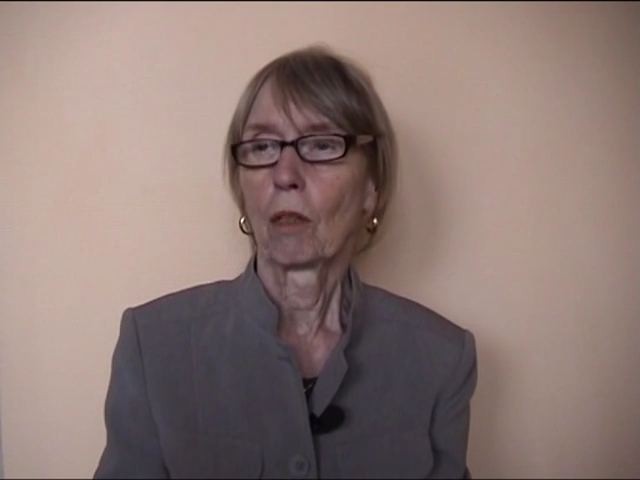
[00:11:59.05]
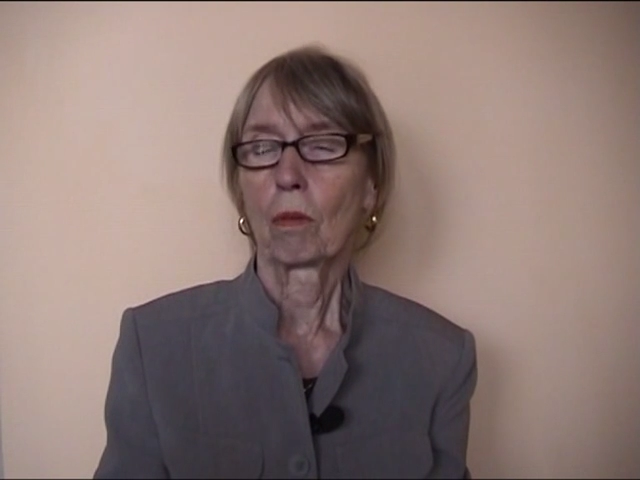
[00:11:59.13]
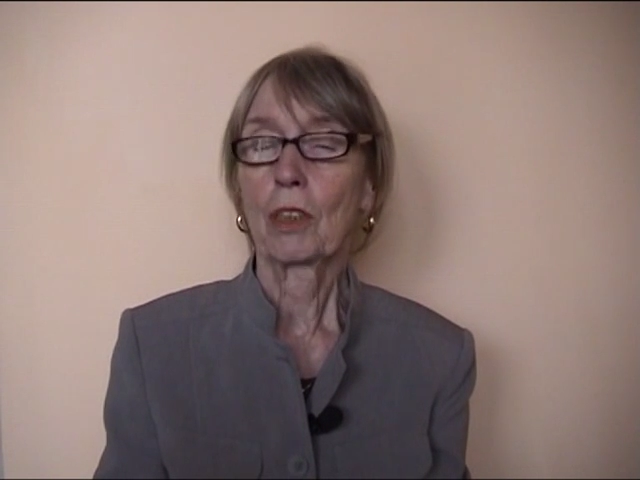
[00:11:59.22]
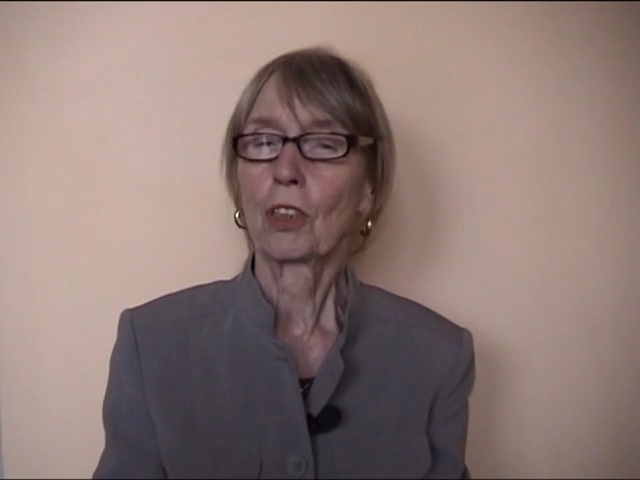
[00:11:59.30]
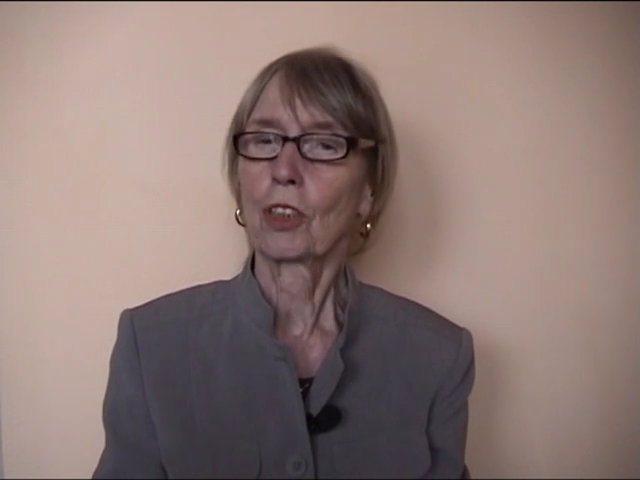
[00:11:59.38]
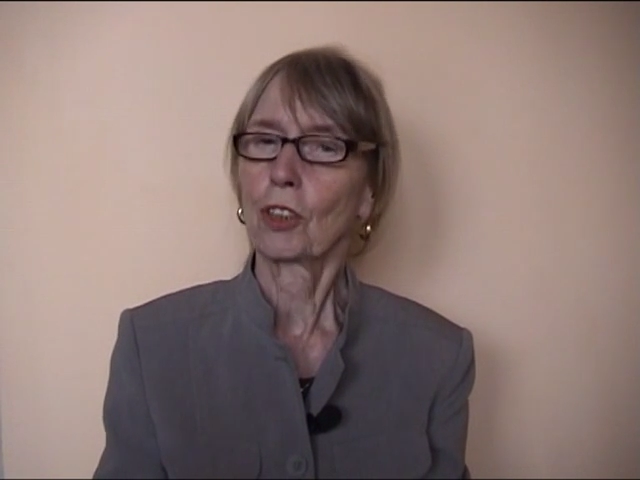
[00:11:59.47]

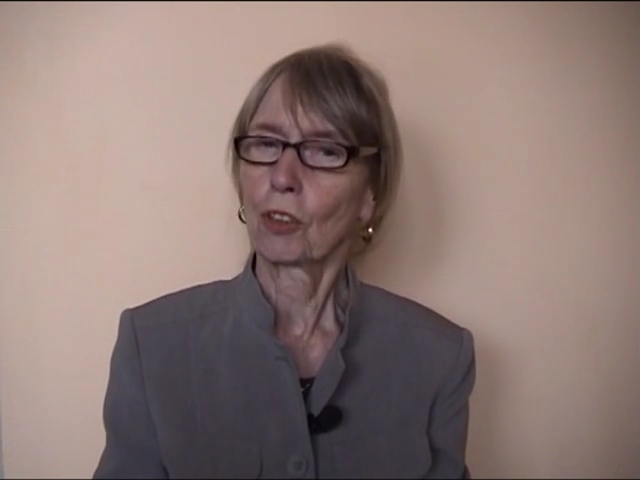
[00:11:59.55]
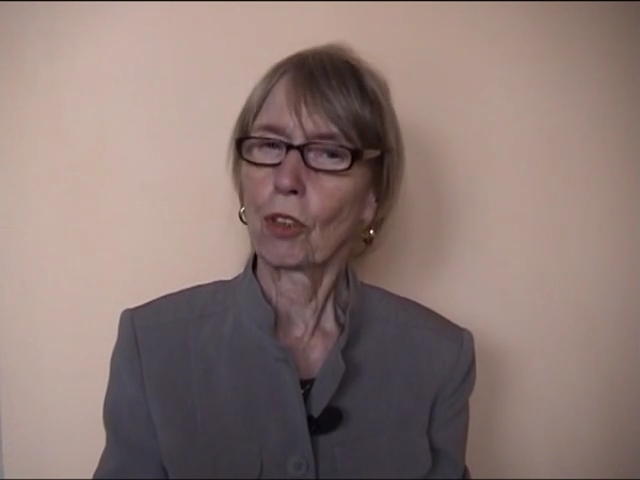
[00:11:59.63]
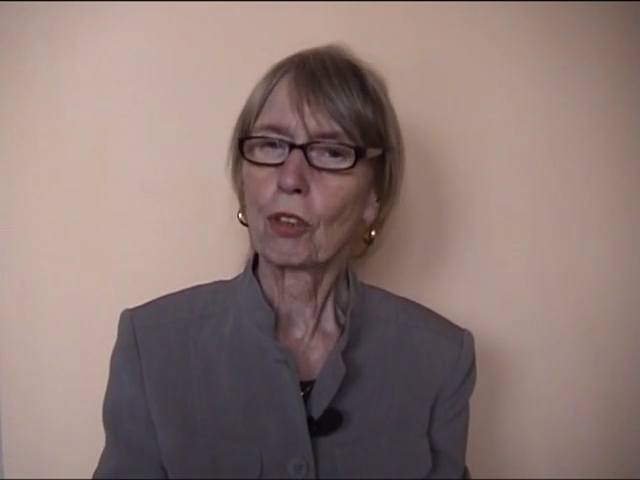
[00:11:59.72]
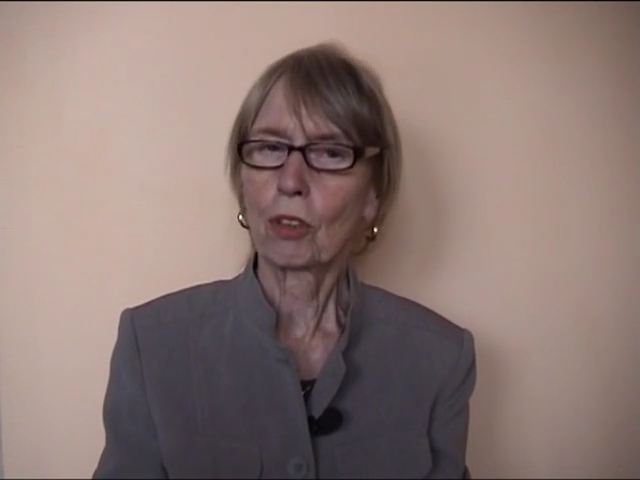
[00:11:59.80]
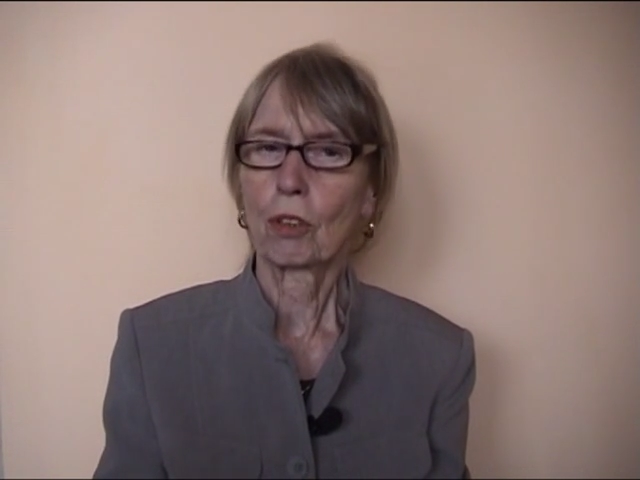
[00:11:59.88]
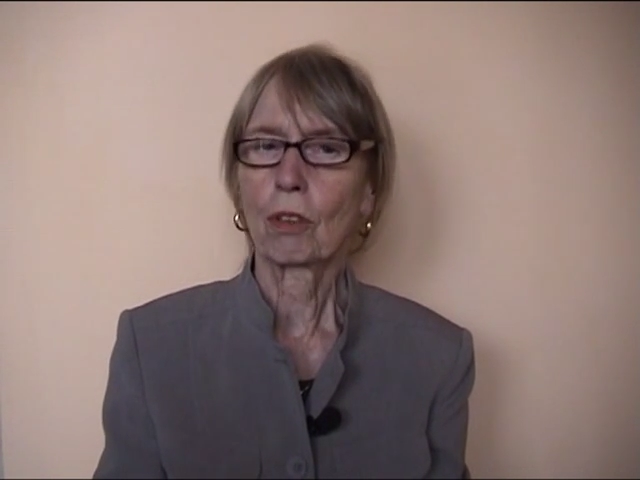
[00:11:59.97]
which is
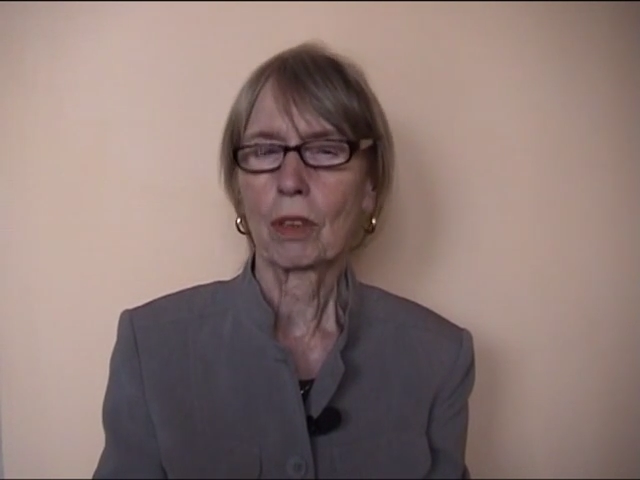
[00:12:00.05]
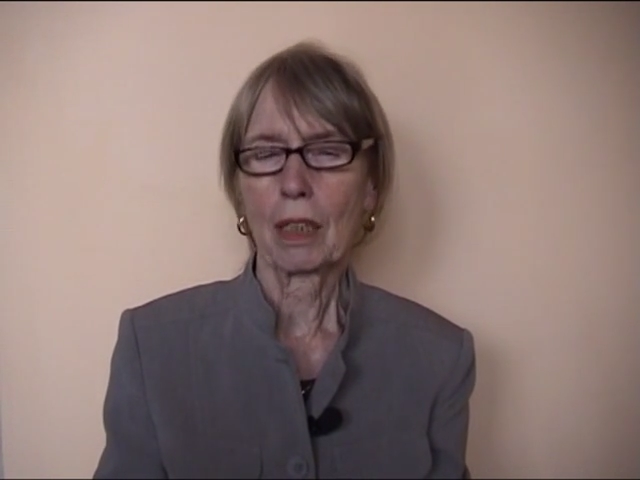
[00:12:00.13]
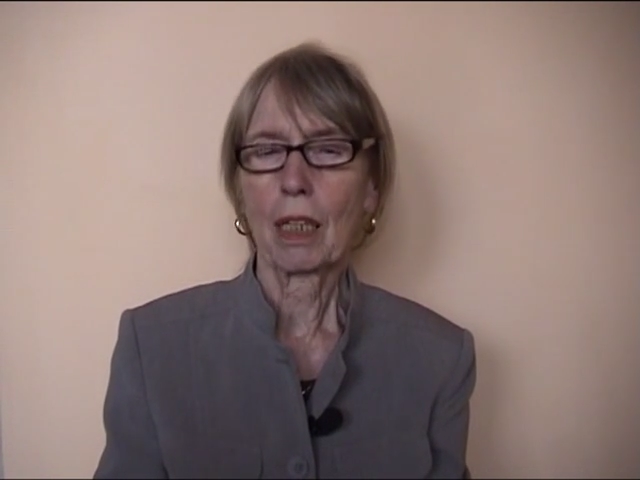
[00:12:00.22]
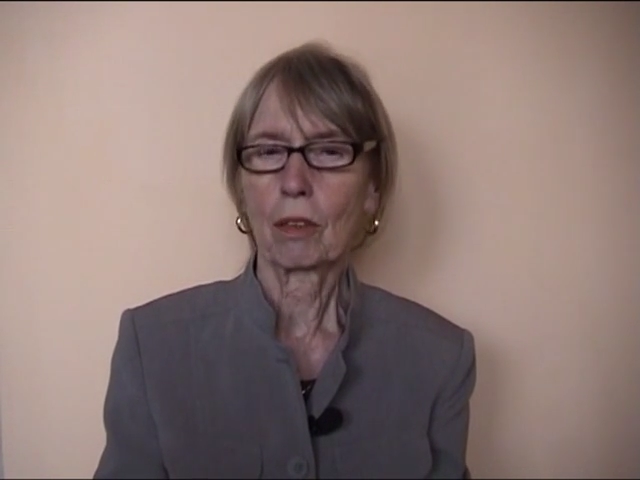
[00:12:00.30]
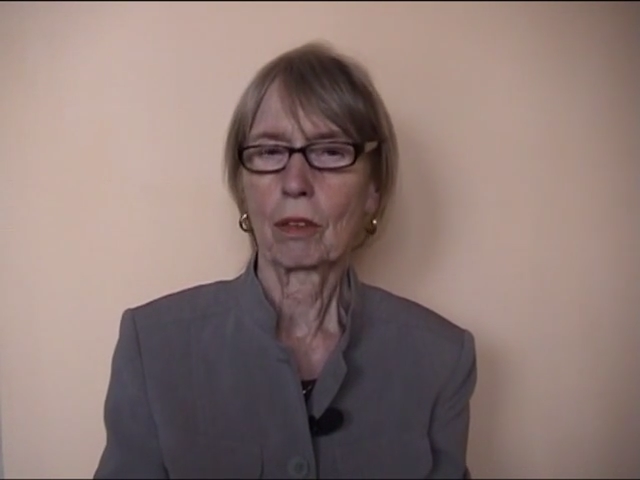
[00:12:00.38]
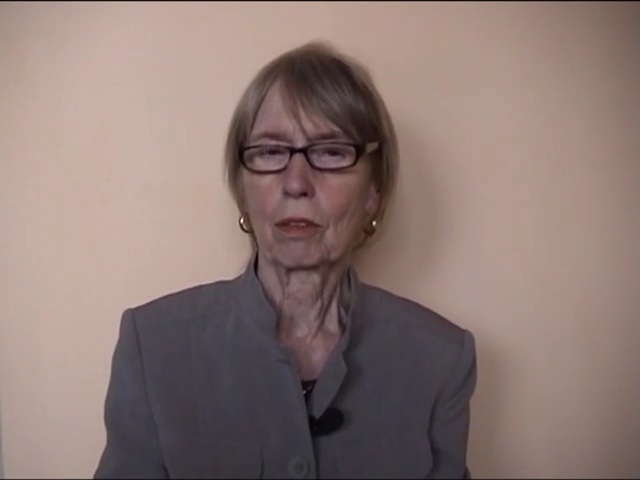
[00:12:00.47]
Northern
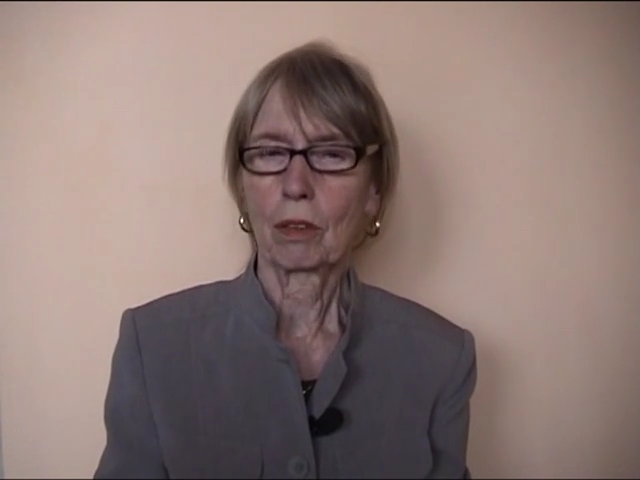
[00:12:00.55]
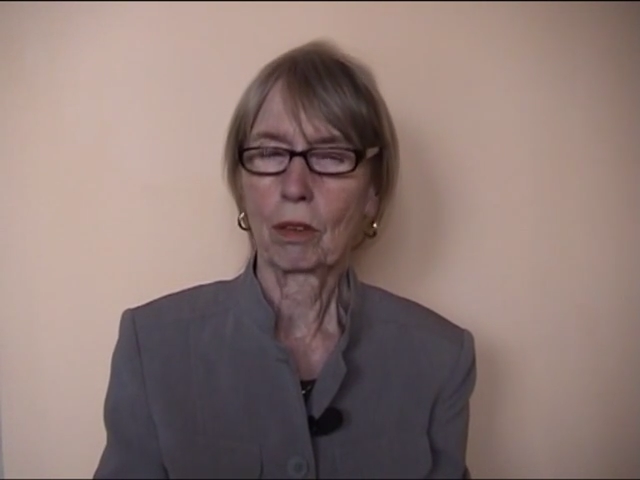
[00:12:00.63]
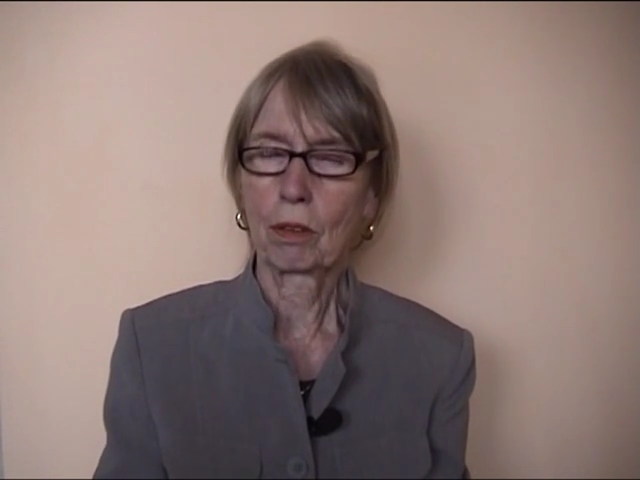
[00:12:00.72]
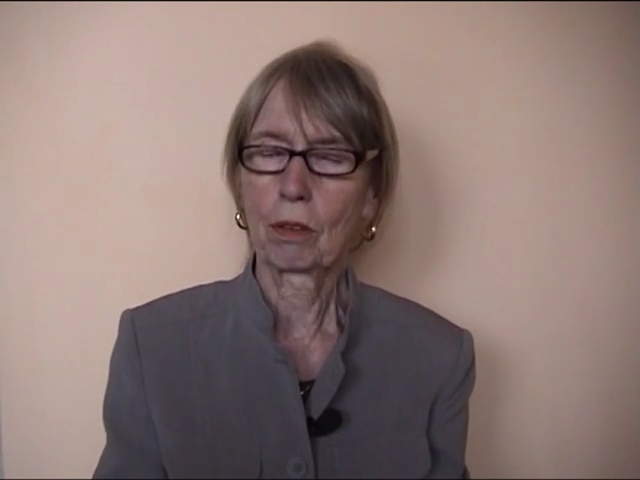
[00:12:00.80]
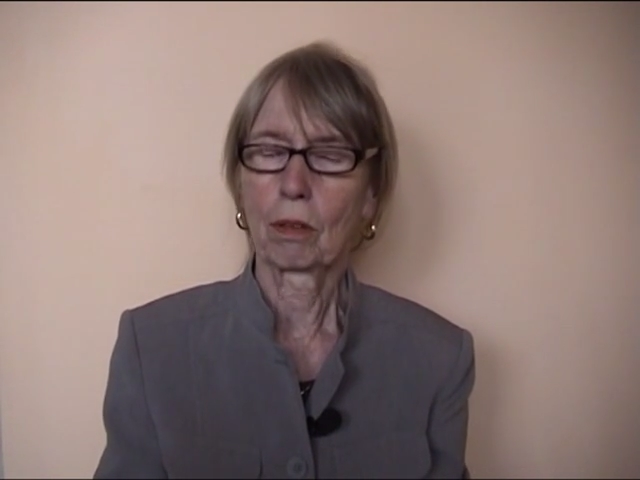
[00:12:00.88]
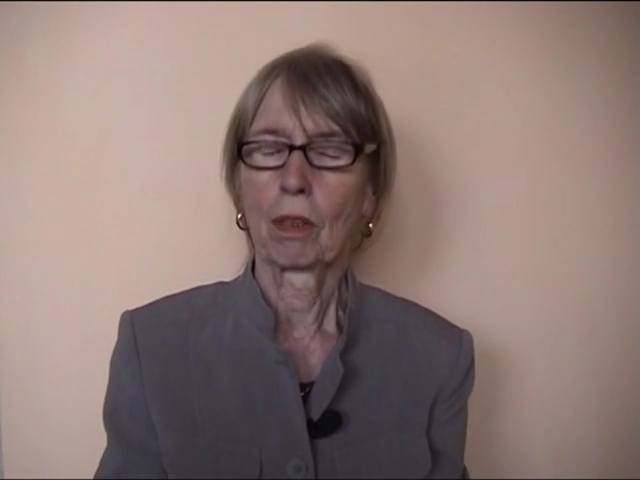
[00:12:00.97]
Ontario
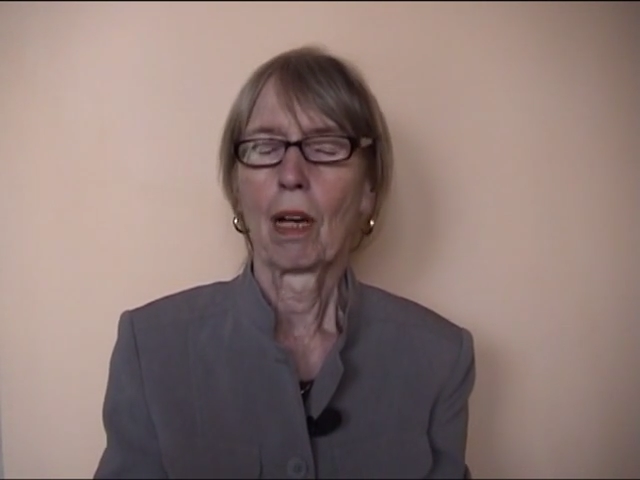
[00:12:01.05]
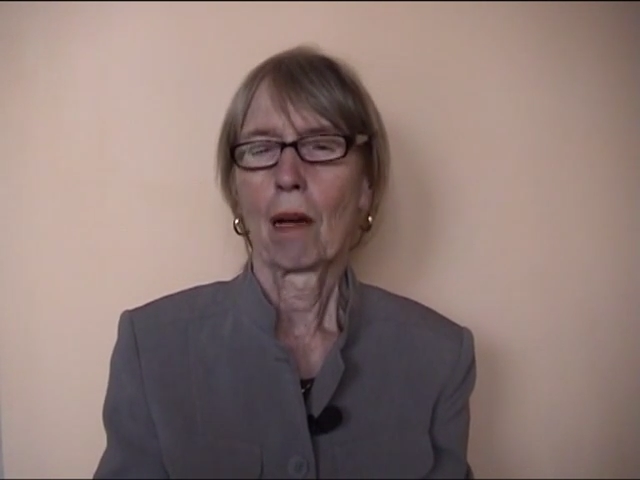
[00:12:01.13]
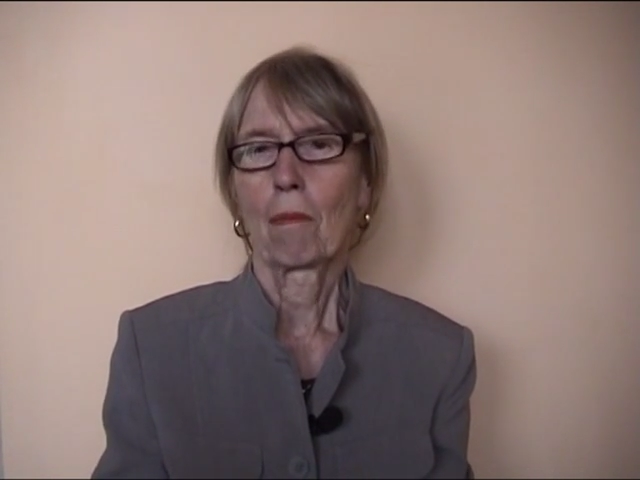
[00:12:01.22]
too,